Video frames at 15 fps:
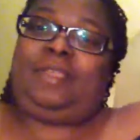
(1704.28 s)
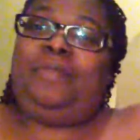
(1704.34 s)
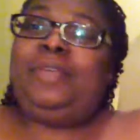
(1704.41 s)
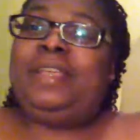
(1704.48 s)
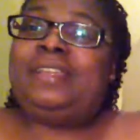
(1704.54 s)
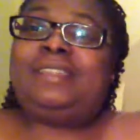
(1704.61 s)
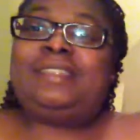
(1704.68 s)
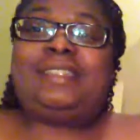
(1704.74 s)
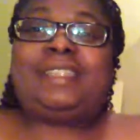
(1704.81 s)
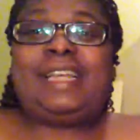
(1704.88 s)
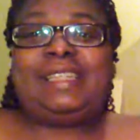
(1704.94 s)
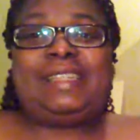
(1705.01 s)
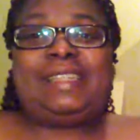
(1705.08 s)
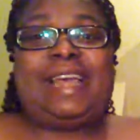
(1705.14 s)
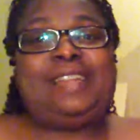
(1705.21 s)
we can
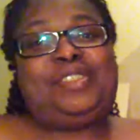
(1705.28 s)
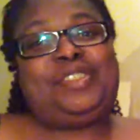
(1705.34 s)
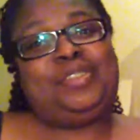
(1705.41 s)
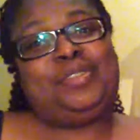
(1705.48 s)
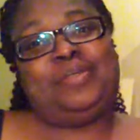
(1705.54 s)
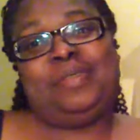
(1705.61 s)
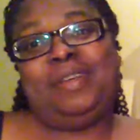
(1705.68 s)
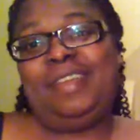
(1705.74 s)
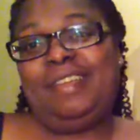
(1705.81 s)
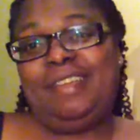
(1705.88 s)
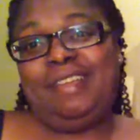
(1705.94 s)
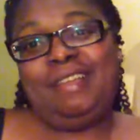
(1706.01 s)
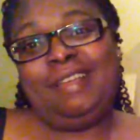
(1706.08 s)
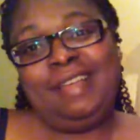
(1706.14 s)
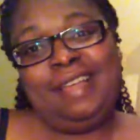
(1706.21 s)
discuss that too.
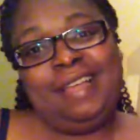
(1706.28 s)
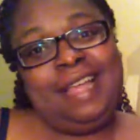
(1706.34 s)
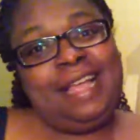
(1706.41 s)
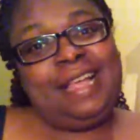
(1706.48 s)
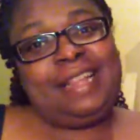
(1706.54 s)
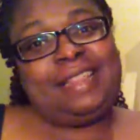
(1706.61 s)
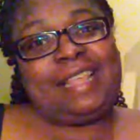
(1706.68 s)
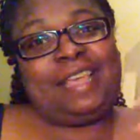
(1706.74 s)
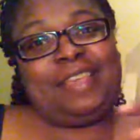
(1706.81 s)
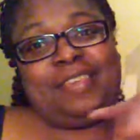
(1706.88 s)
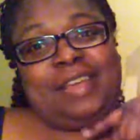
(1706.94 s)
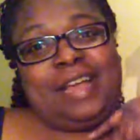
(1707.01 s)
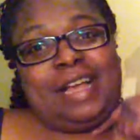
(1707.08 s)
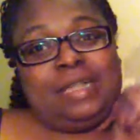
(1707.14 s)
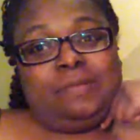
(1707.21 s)
Thank
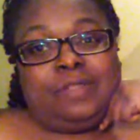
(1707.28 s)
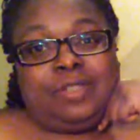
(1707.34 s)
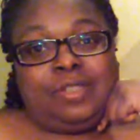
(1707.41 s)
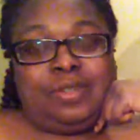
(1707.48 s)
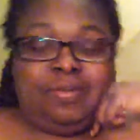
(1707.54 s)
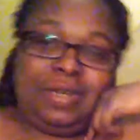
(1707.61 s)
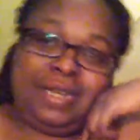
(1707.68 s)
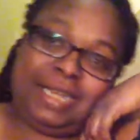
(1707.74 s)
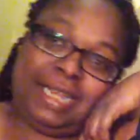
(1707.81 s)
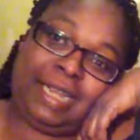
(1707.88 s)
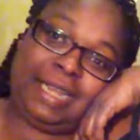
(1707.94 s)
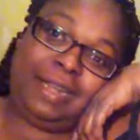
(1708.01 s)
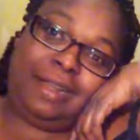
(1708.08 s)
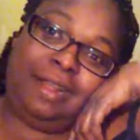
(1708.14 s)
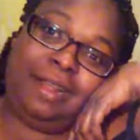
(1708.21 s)
you guys for tuning
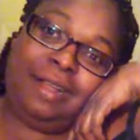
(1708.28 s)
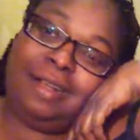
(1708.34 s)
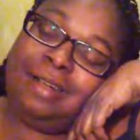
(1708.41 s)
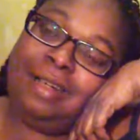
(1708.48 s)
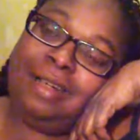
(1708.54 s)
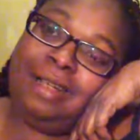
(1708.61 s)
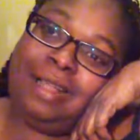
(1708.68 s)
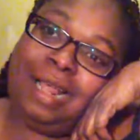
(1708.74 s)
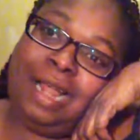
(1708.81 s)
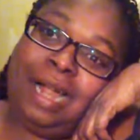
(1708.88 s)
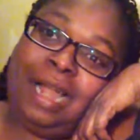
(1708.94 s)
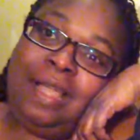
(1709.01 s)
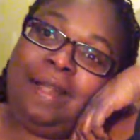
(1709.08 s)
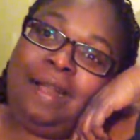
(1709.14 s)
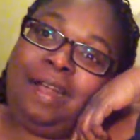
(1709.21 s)
in
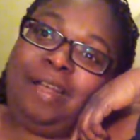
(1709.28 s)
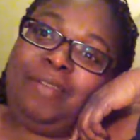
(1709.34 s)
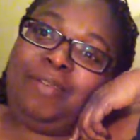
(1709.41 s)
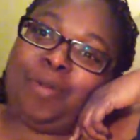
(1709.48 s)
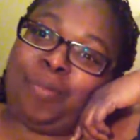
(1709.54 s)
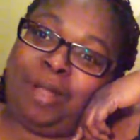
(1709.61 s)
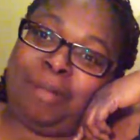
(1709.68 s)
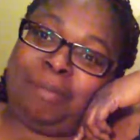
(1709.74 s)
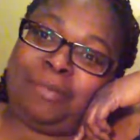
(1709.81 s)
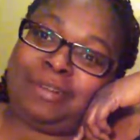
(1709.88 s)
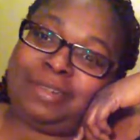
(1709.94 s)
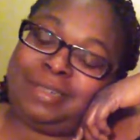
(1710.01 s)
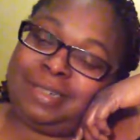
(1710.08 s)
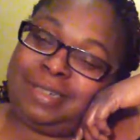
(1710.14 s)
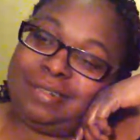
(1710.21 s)
for one
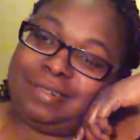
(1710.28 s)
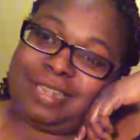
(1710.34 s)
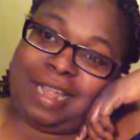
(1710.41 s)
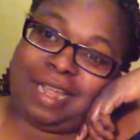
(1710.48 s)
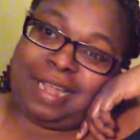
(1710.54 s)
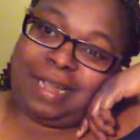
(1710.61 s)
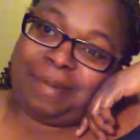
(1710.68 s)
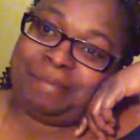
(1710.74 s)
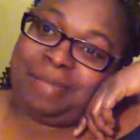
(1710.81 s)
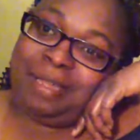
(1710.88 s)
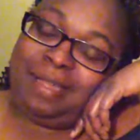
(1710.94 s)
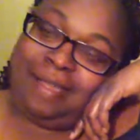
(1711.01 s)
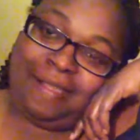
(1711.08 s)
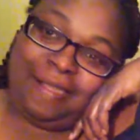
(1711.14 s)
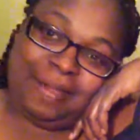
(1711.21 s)
more dinner time,
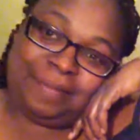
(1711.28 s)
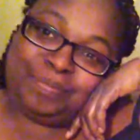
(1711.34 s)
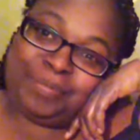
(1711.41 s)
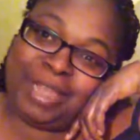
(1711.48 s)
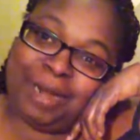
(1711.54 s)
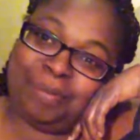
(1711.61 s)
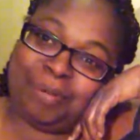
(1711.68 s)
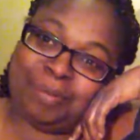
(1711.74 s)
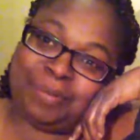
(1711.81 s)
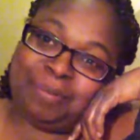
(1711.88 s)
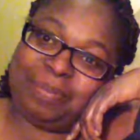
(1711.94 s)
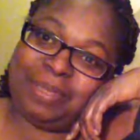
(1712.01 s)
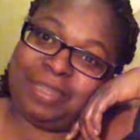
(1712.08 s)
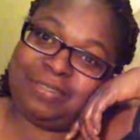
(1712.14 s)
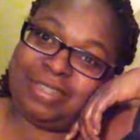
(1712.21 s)
helping me
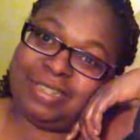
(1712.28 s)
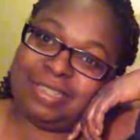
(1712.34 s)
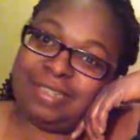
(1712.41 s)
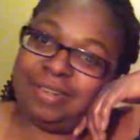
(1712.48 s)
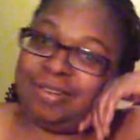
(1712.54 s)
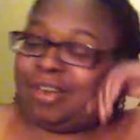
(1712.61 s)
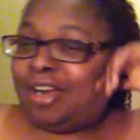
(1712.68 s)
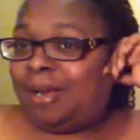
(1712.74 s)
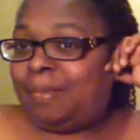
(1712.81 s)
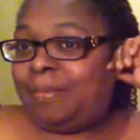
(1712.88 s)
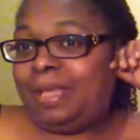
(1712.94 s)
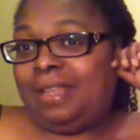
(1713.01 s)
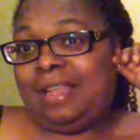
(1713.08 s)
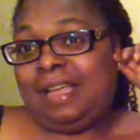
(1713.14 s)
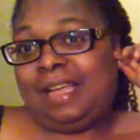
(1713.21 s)
build this little
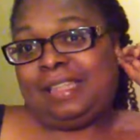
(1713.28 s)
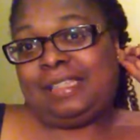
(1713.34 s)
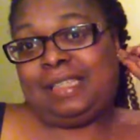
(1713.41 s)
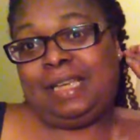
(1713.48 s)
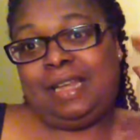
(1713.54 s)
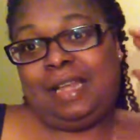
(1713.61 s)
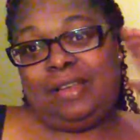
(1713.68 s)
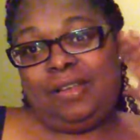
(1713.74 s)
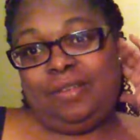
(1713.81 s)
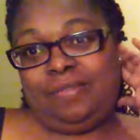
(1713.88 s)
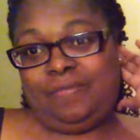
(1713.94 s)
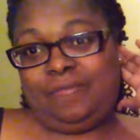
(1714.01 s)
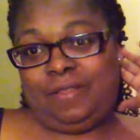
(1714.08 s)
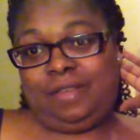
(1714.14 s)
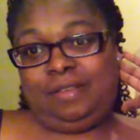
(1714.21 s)
army. And like I said, I know
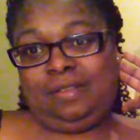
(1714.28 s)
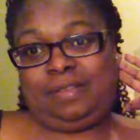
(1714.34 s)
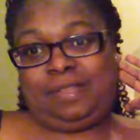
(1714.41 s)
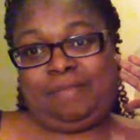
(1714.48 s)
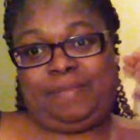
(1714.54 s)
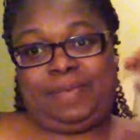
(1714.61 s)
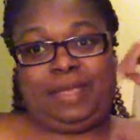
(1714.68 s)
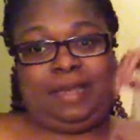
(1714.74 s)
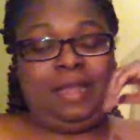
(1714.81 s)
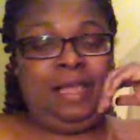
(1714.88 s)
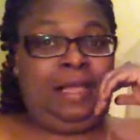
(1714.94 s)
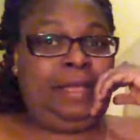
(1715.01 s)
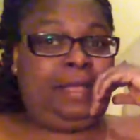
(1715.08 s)
the videos have been